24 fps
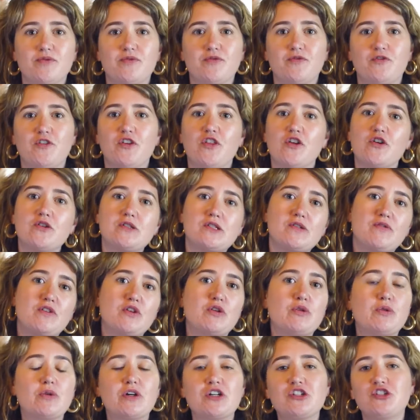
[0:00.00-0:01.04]
For those of
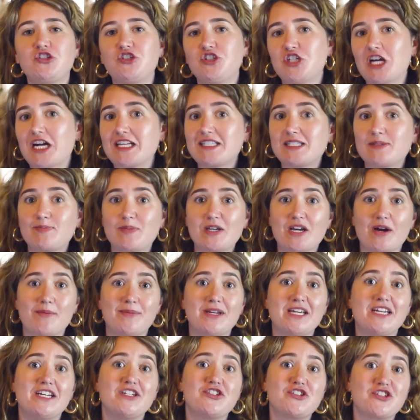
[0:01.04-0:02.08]
you who are just
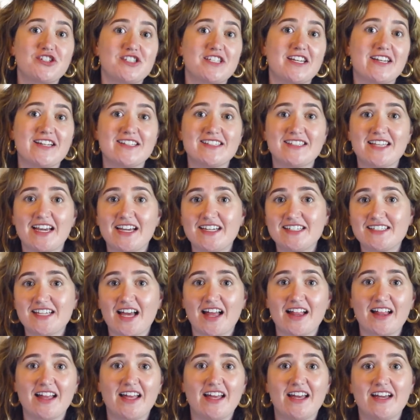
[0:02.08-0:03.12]
becoming interested in
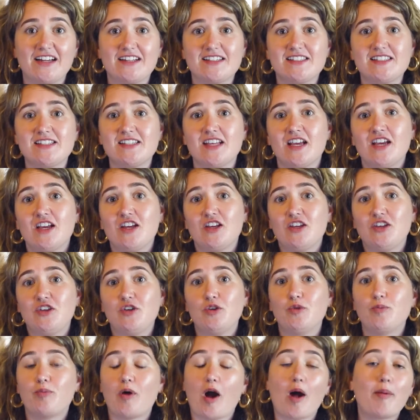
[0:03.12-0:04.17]
psychedelics,
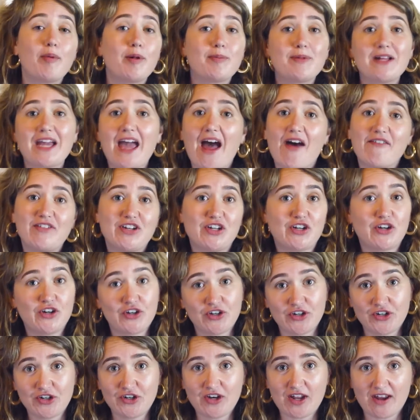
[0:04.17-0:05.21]
you probably haven't
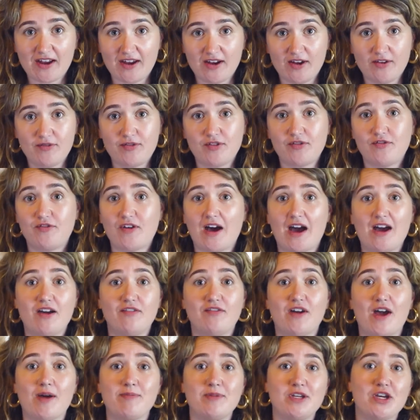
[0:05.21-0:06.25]
heard of
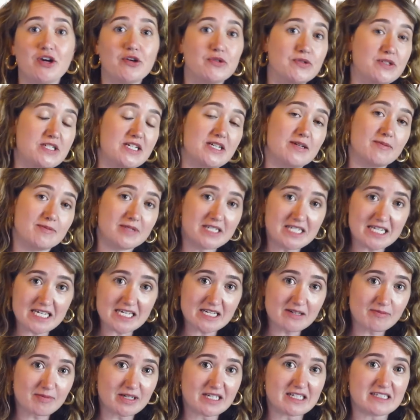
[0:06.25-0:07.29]

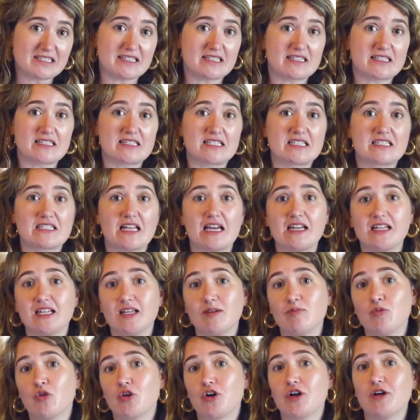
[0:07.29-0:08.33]
5-MeO-DMT because it's a slightly
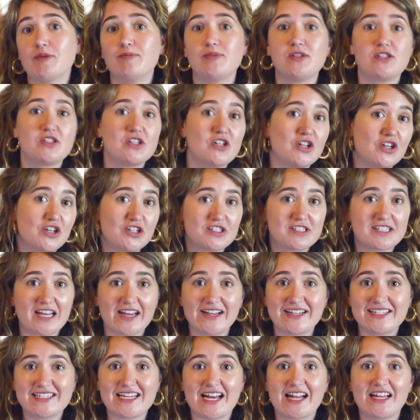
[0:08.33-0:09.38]
more obscure
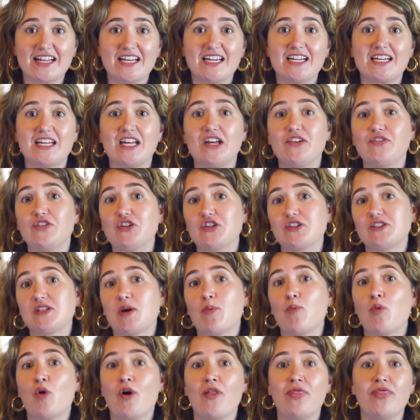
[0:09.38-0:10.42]
psychedelic. If you're
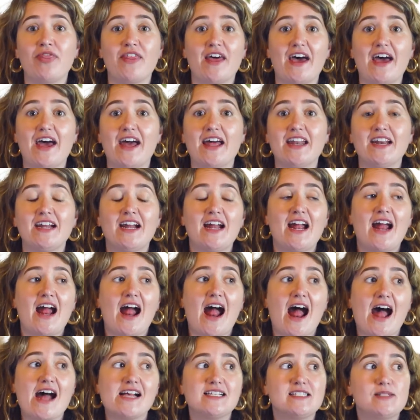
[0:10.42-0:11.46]
someone that
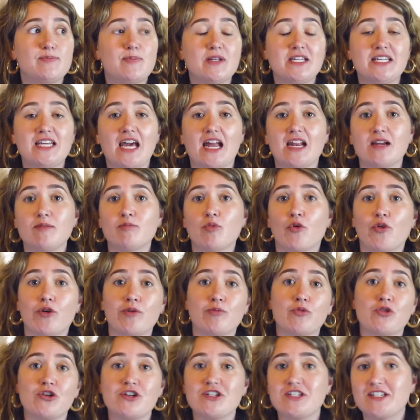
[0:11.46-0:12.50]
has been getting more
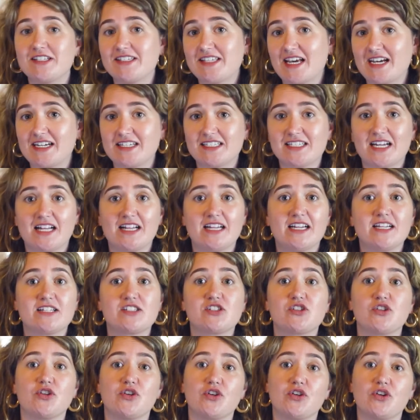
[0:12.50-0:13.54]
and more into
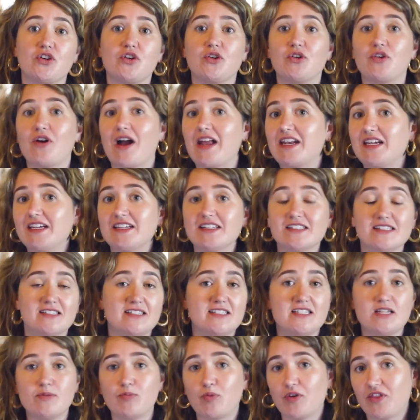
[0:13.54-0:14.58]
psychedelics or already is
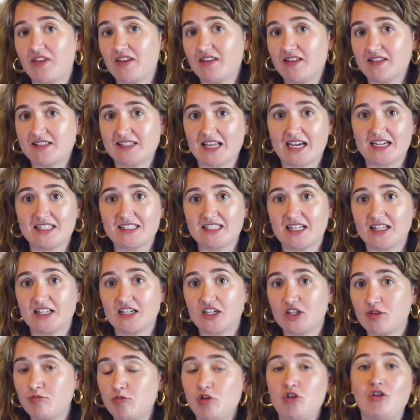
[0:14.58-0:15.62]
deep within the
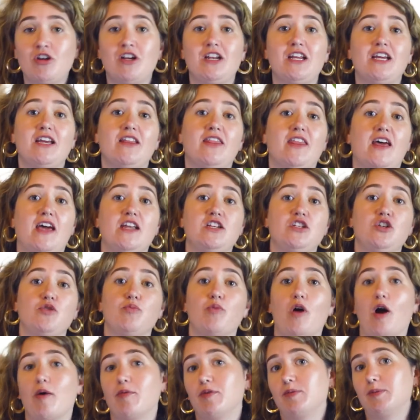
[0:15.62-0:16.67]
psychedelic community, then you
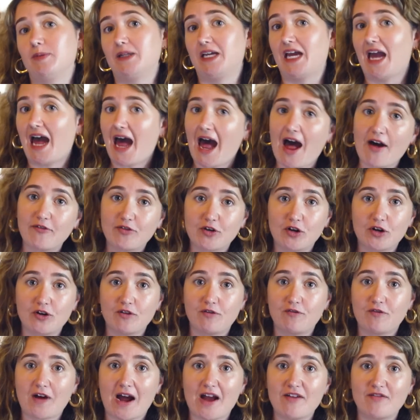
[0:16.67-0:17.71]
probably have heard
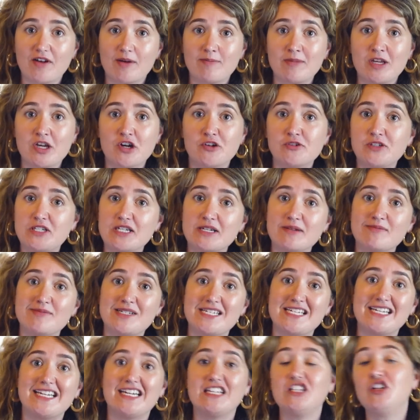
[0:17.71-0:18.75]
of
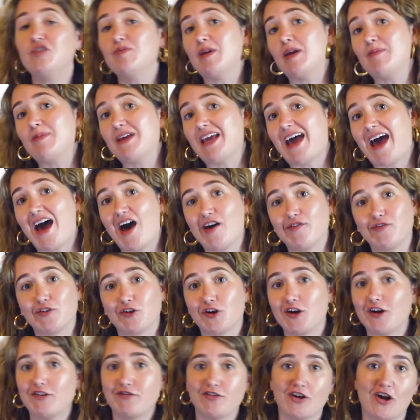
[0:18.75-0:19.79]
5-MeO-DMT and you maybe have
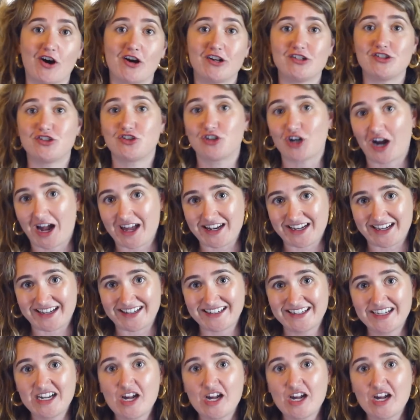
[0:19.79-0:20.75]
or have not tried it.